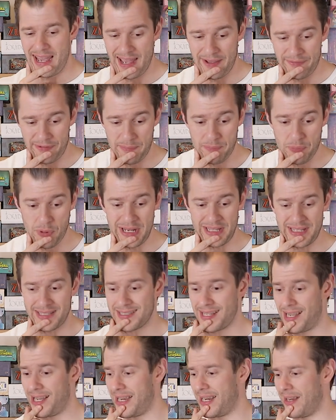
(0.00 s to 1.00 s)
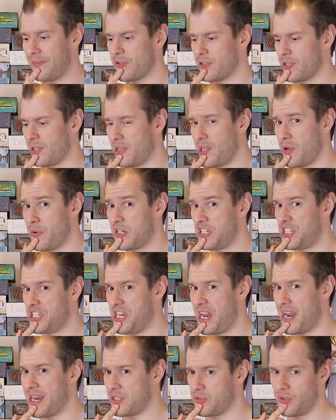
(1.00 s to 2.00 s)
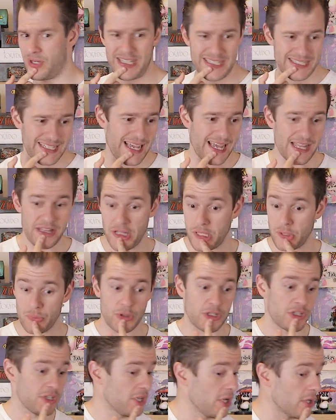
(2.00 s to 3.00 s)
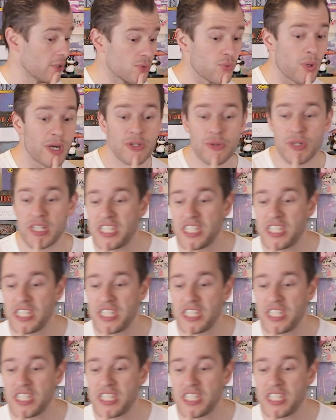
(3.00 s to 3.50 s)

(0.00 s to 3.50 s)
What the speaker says: If I break the tie, I've got the lowest share, so I need to get another one of those. Where do